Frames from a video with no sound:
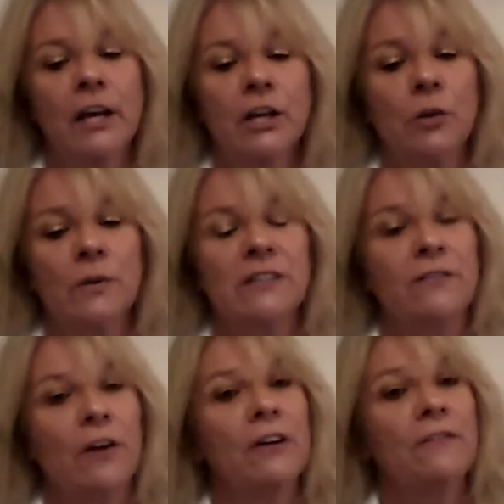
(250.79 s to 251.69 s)
So it's a
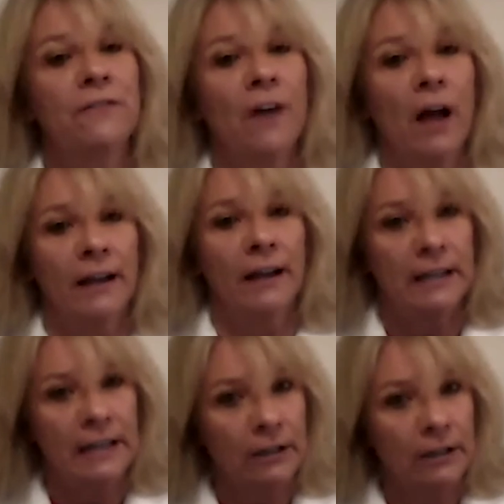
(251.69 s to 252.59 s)
very fine
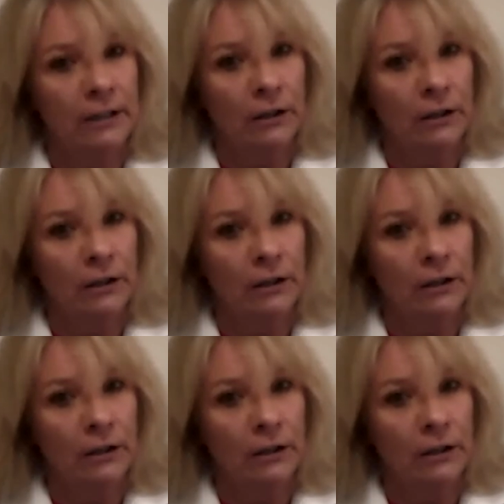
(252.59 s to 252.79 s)
needle,